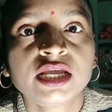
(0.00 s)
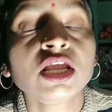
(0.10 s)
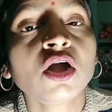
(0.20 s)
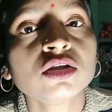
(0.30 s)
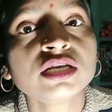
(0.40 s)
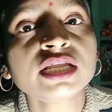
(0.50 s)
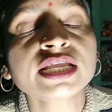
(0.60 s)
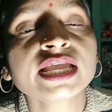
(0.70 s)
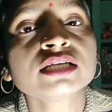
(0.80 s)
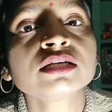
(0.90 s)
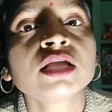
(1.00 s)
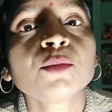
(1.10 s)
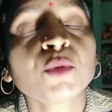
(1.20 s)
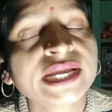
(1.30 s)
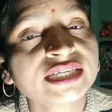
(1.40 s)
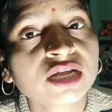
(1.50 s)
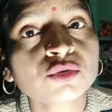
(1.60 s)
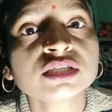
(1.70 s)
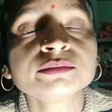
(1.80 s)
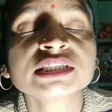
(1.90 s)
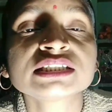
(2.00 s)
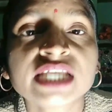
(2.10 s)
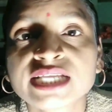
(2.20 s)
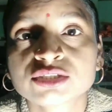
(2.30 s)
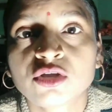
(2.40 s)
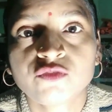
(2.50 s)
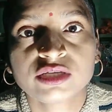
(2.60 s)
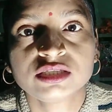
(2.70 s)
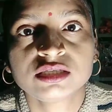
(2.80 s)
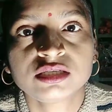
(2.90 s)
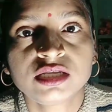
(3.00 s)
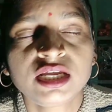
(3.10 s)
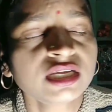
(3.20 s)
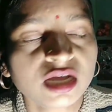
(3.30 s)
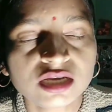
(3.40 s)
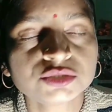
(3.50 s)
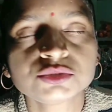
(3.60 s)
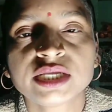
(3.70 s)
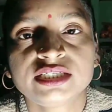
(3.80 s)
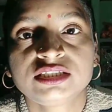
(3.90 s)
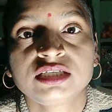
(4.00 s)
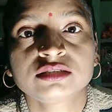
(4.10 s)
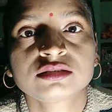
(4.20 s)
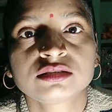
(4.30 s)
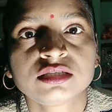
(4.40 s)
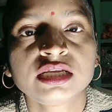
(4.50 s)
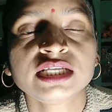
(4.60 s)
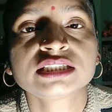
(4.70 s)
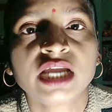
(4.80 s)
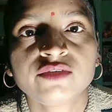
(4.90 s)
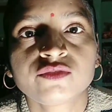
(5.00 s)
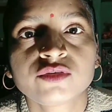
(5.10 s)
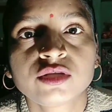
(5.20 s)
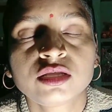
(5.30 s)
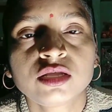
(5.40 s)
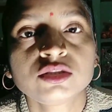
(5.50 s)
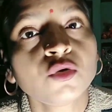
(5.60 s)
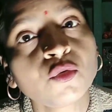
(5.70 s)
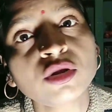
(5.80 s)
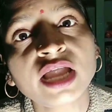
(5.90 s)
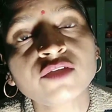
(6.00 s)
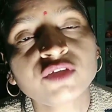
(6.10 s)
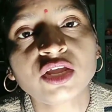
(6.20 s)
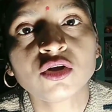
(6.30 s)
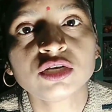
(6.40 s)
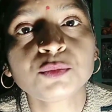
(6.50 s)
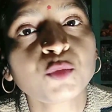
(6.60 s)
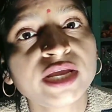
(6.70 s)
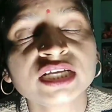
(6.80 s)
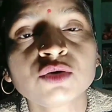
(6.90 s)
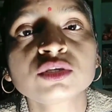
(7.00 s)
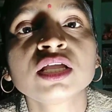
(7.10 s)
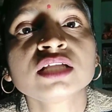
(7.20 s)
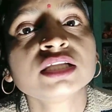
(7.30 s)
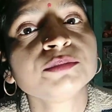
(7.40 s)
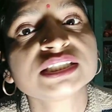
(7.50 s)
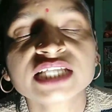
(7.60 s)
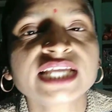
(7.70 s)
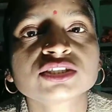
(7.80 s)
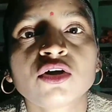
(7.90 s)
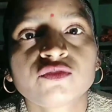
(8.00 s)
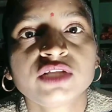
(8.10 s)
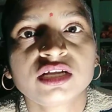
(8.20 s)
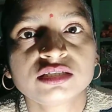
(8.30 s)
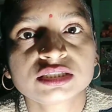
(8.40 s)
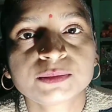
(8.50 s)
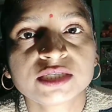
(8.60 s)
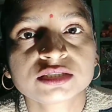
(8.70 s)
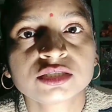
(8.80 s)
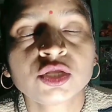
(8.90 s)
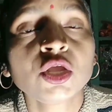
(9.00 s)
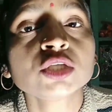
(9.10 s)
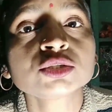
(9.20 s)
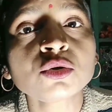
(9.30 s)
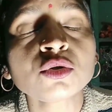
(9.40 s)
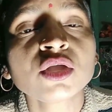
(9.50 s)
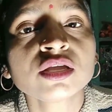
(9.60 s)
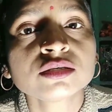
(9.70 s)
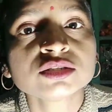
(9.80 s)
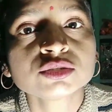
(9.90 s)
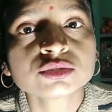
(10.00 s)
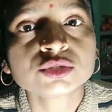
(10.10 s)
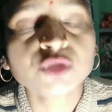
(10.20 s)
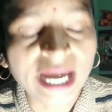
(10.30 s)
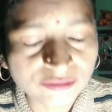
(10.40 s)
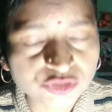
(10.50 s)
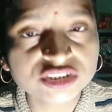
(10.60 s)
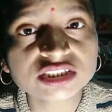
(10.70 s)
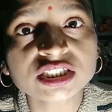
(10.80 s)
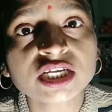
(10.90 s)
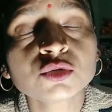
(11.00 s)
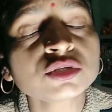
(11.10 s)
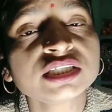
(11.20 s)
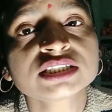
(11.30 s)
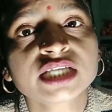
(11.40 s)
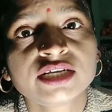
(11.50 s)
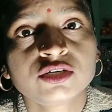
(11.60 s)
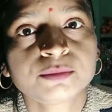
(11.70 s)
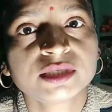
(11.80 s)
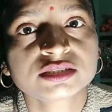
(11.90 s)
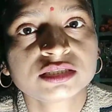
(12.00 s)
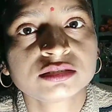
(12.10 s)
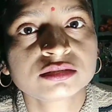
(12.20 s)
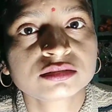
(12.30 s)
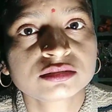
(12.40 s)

He only can point out the mistakes of others. He can't do anything in his life. The whole life he only point out the mistakes of the others person. So you have to just ignore this kind of person.